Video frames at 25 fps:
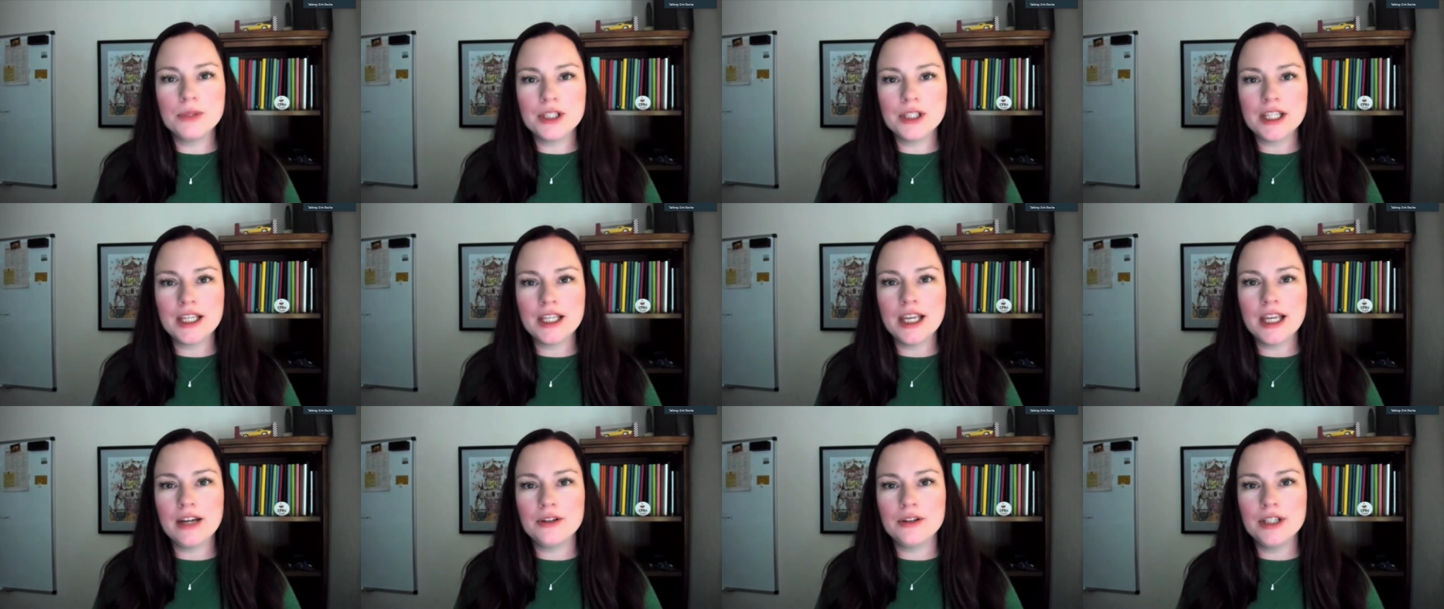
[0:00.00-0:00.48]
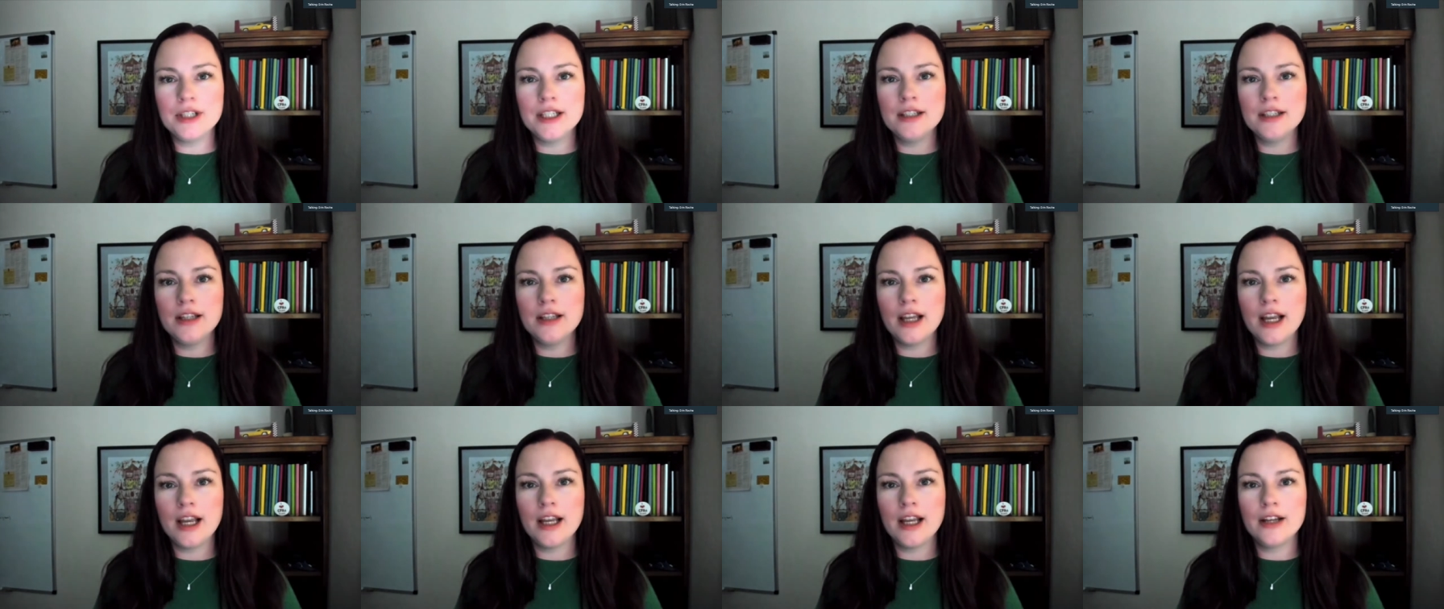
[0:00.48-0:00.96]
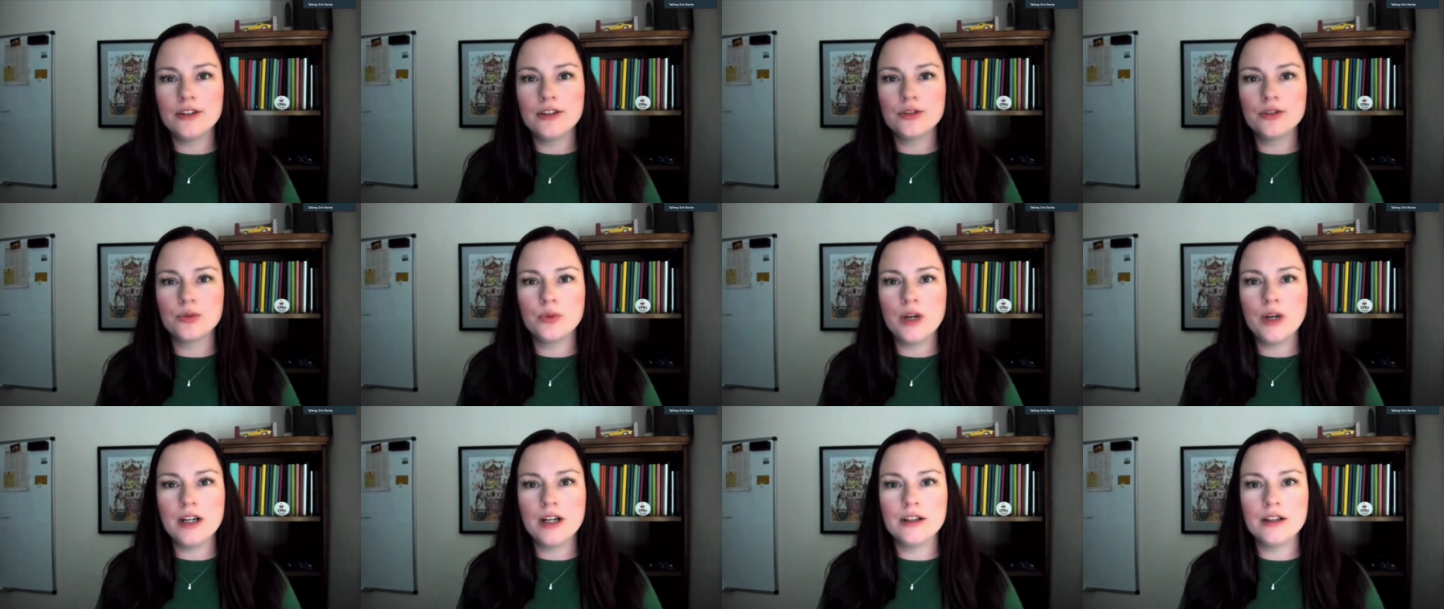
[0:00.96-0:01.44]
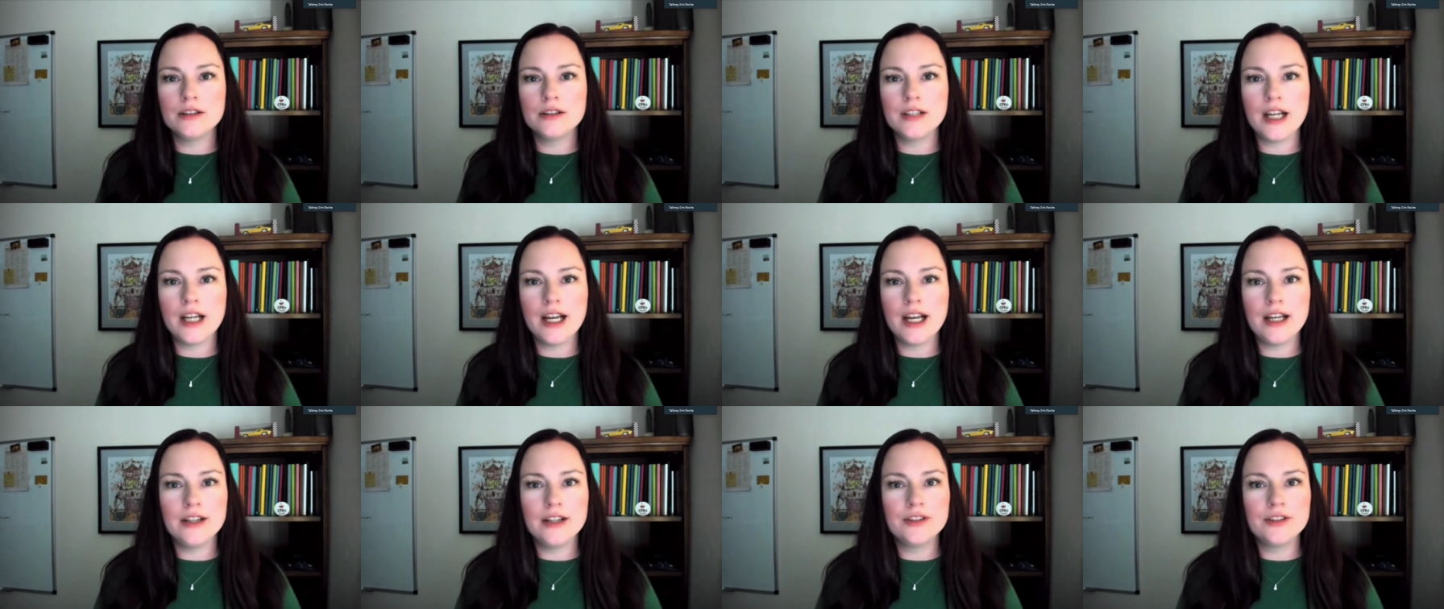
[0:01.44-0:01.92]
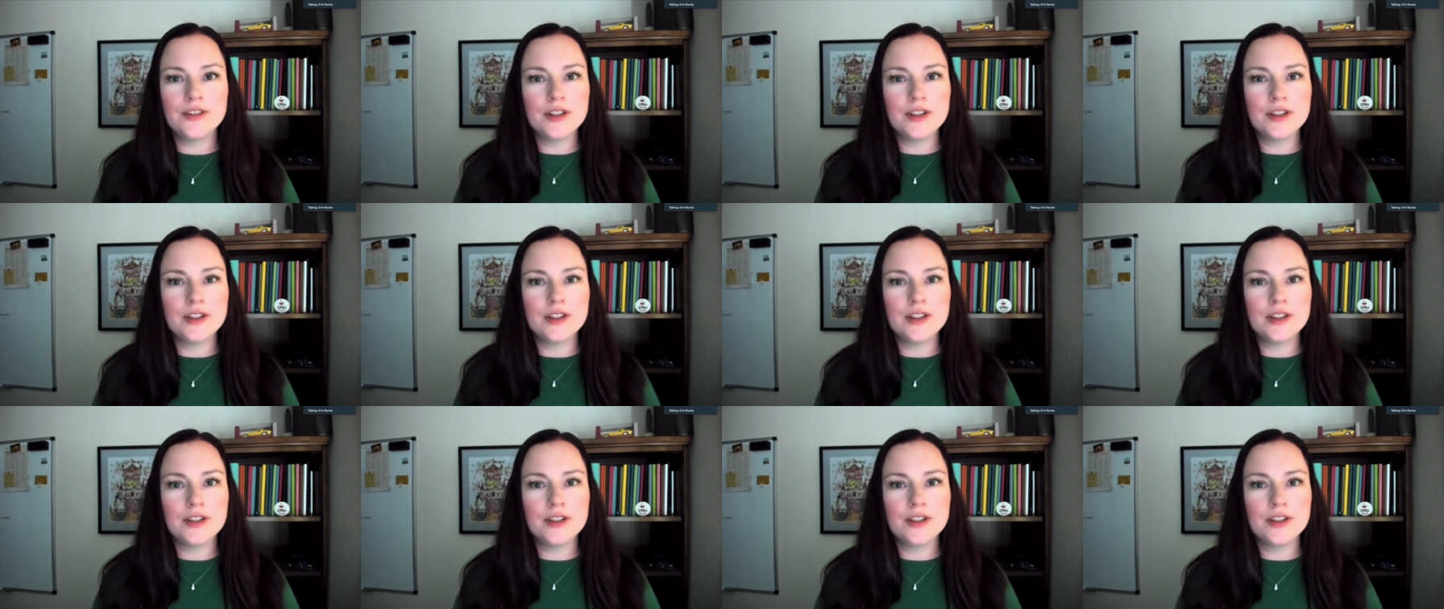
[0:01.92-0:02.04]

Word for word: public accounting as well